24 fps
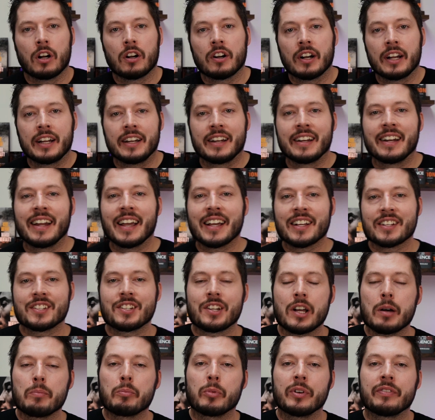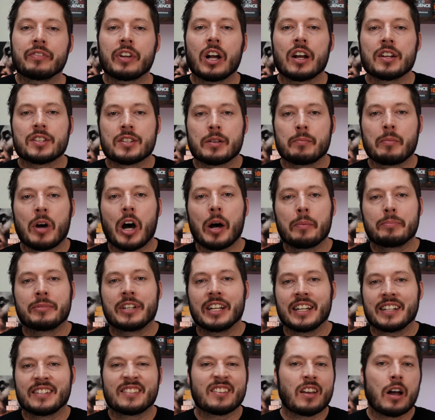All right, next up, we've got some
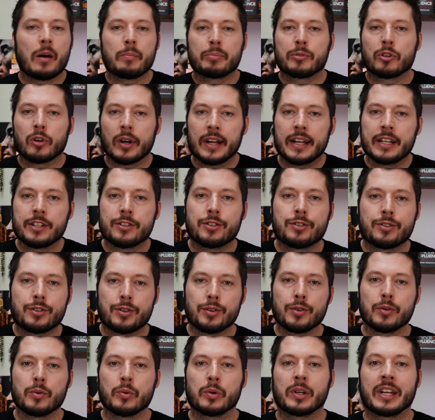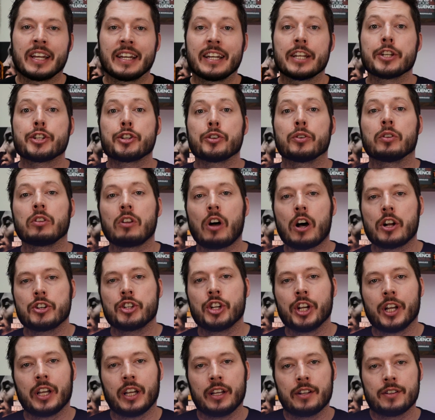upgrades to conditional
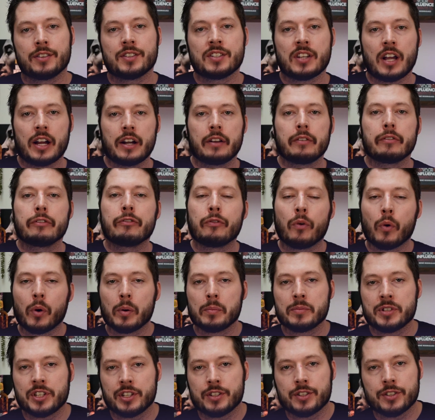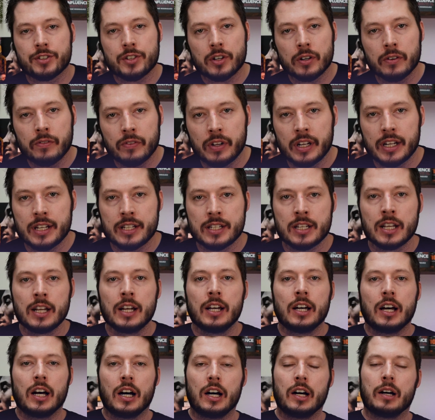logic inside of forms and surveys.
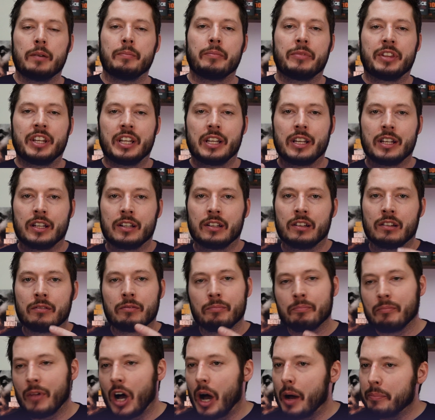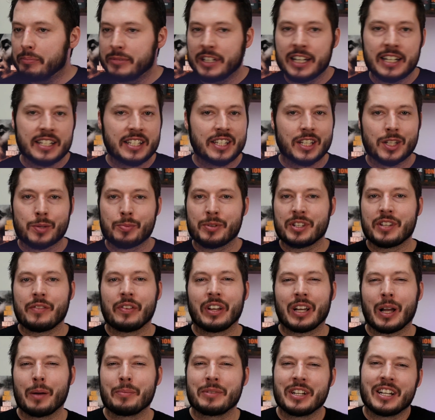The
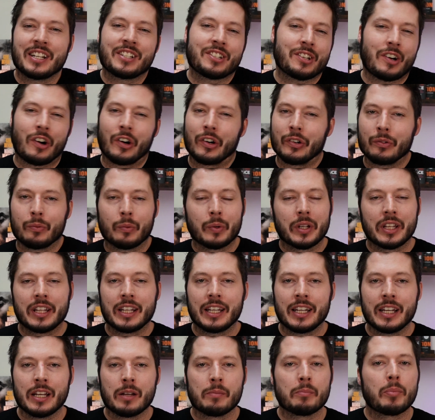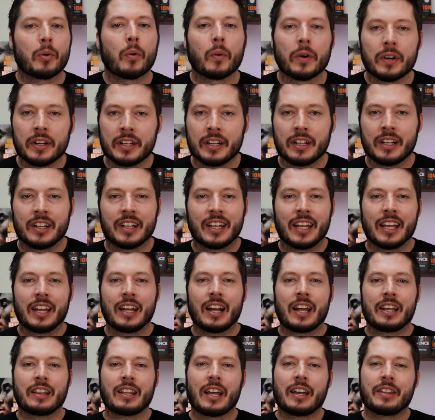specific updates aren't really important.
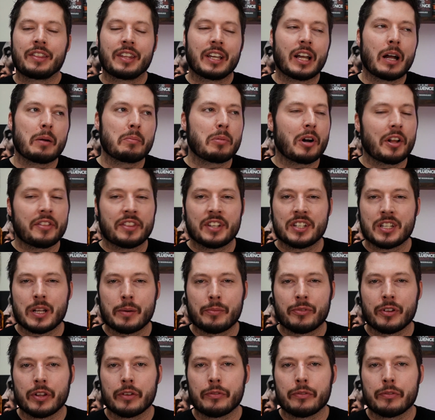Again, I think I brought this up for